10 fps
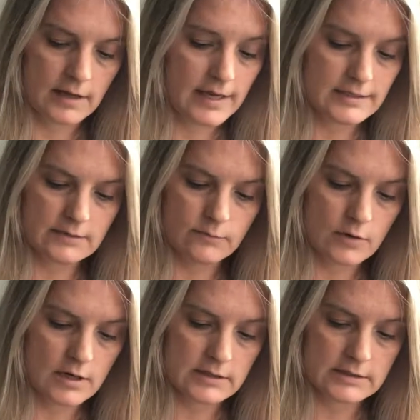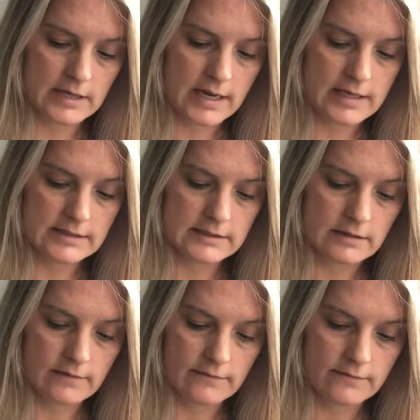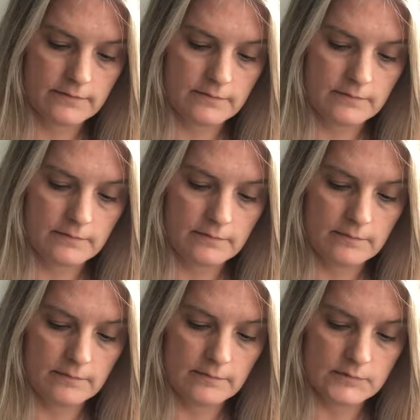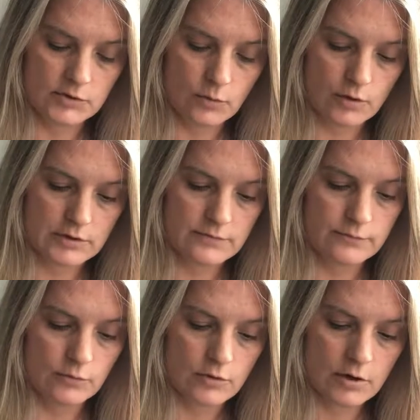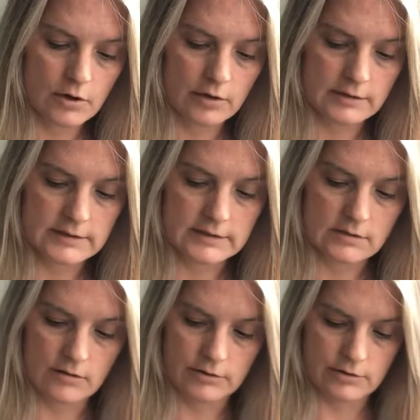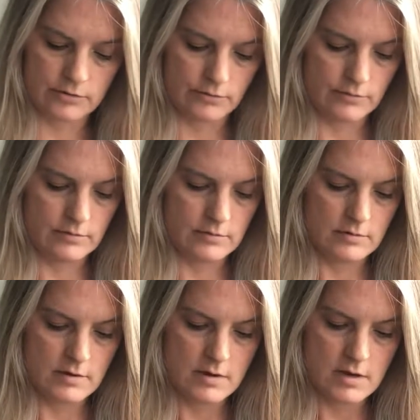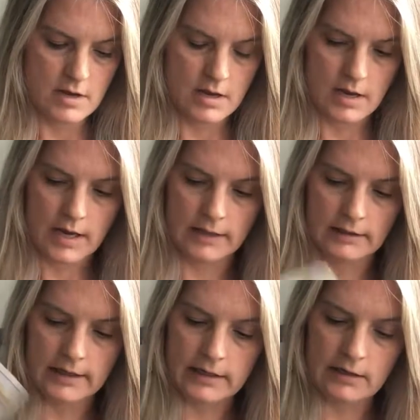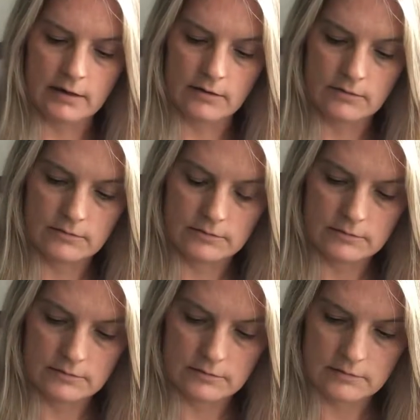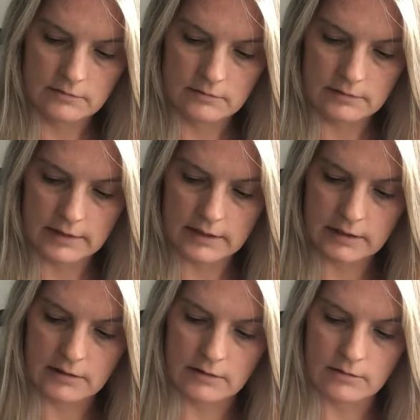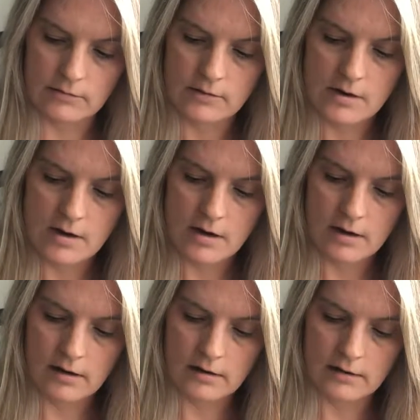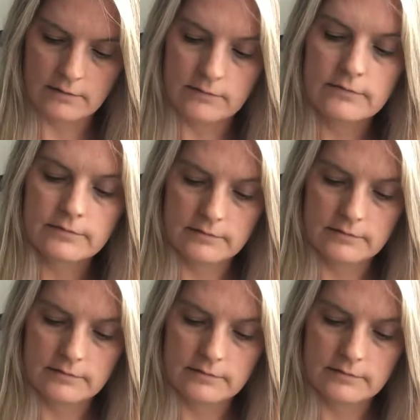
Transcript: Ace of wands, ace of swords, fool card. This is all you. And letting go letting go of